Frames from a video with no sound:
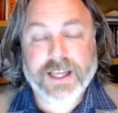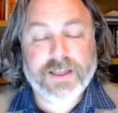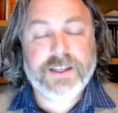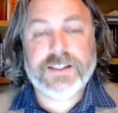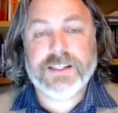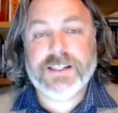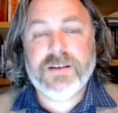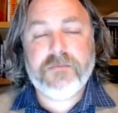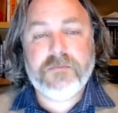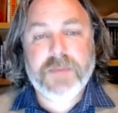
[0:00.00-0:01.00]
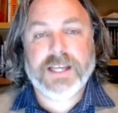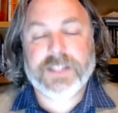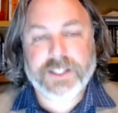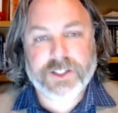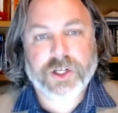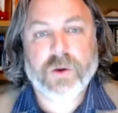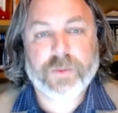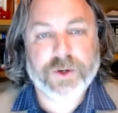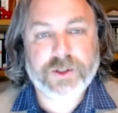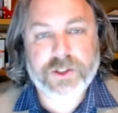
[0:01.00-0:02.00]
This is an amazing show
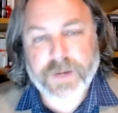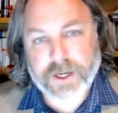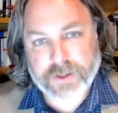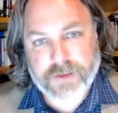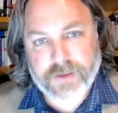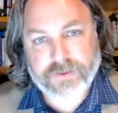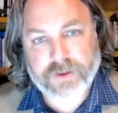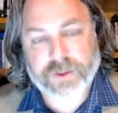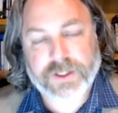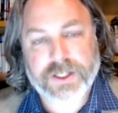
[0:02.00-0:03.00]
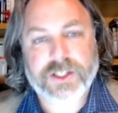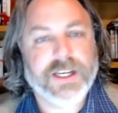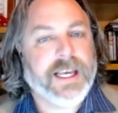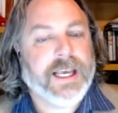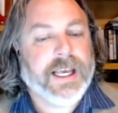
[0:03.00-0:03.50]
produced by Recovering from Religion.